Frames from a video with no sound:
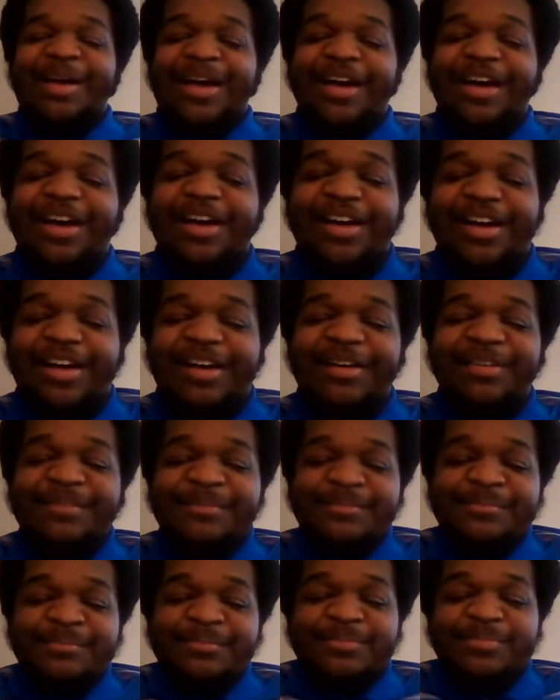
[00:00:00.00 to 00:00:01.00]

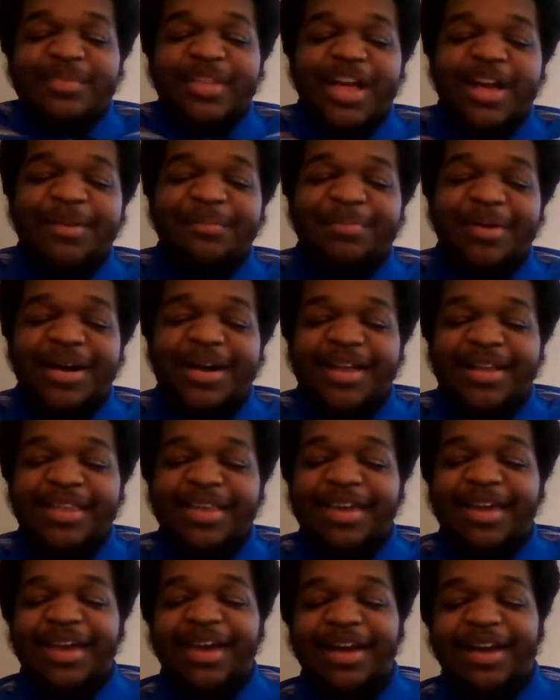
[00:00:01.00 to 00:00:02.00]
But
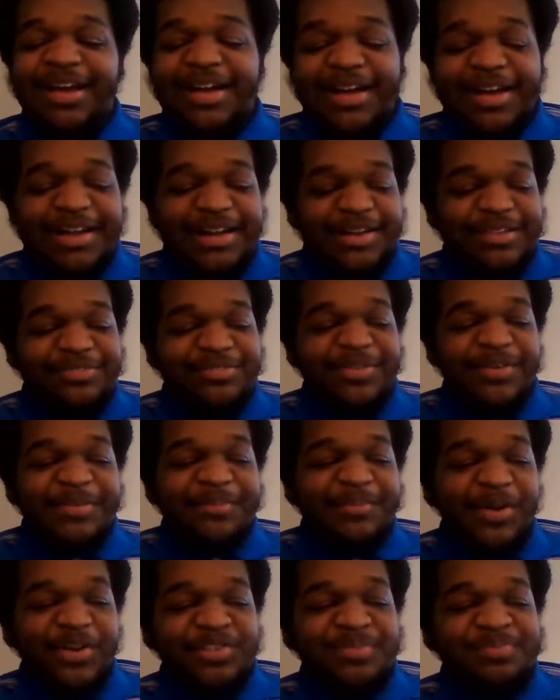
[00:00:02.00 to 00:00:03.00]
yeah, for
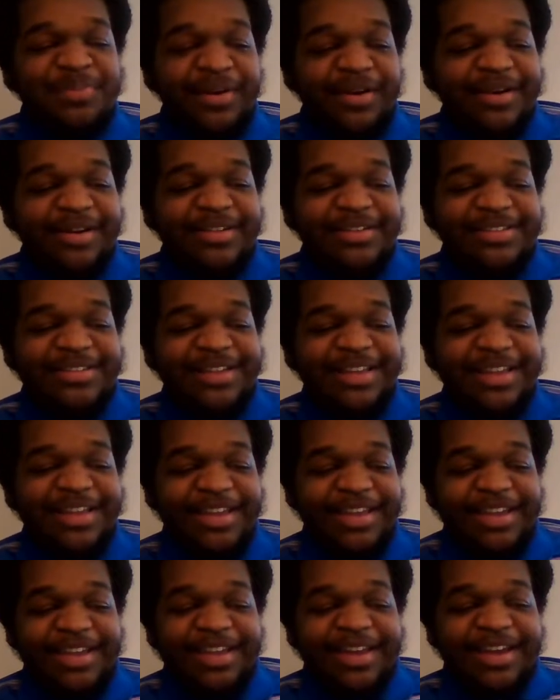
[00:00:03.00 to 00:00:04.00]
the most part,
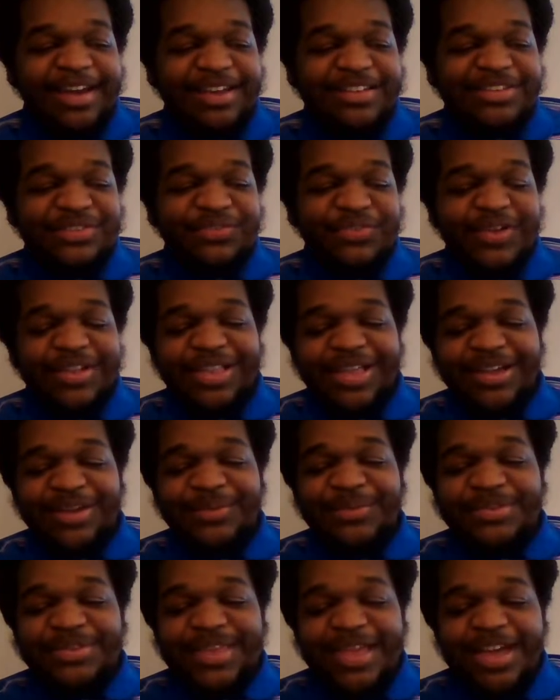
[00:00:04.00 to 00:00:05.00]
I just feel like
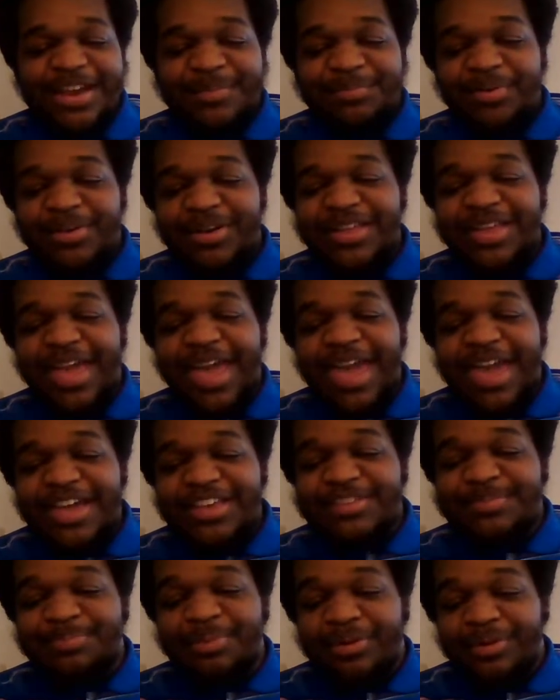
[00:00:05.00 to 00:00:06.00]
it was kind of pretty
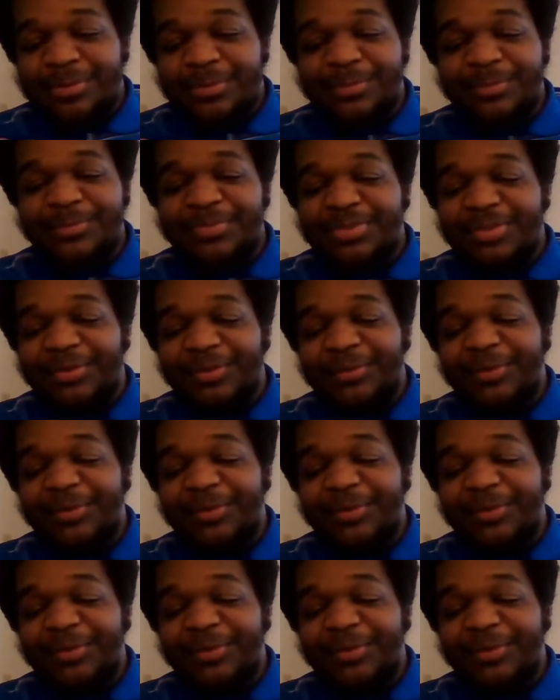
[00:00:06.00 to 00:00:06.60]
ass-pulled.